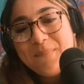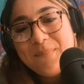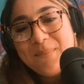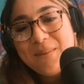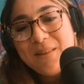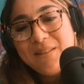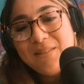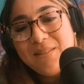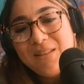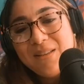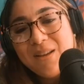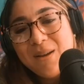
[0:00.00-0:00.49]

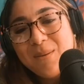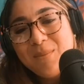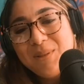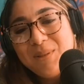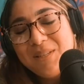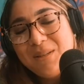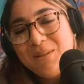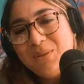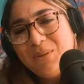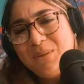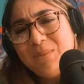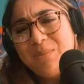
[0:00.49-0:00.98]
It comes
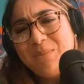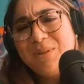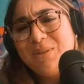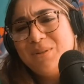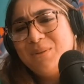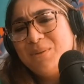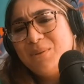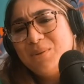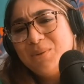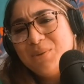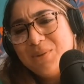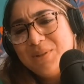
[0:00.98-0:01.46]
down to a
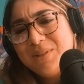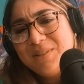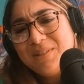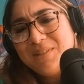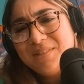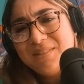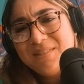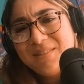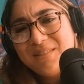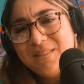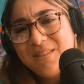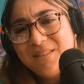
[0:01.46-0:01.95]
personal choice.
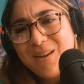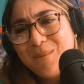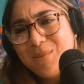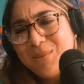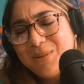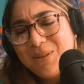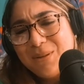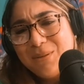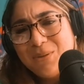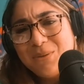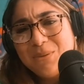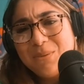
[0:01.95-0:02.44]
It comes
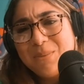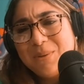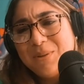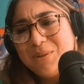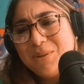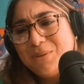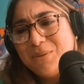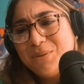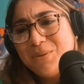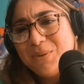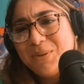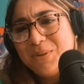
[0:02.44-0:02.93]
down to a
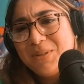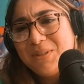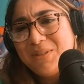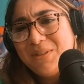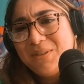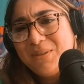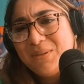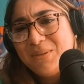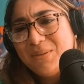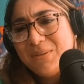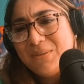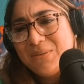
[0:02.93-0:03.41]
personal choice
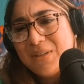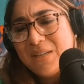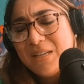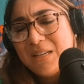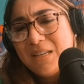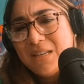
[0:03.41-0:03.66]
of,